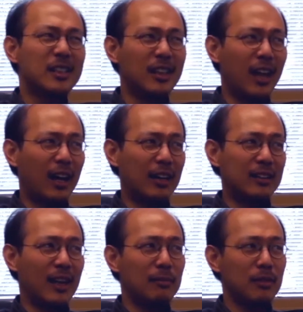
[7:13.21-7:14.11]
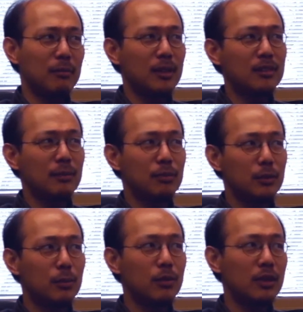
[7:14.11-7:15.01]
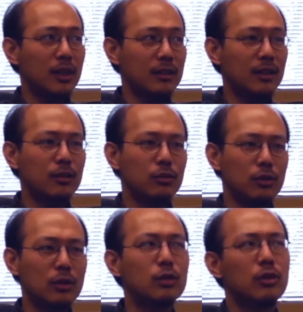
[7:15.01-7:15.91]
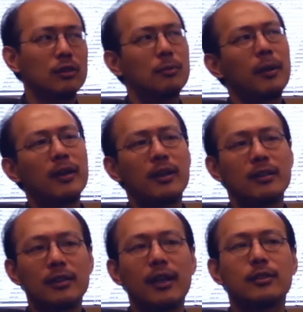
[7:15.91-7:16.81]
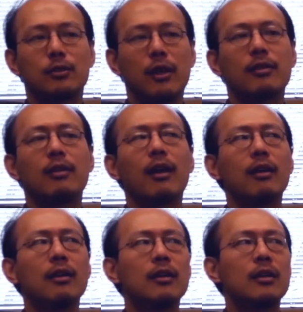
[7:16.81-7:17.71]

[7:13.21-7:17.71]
Yeah, and that means that people can get to know each other better. I think that's a great thing.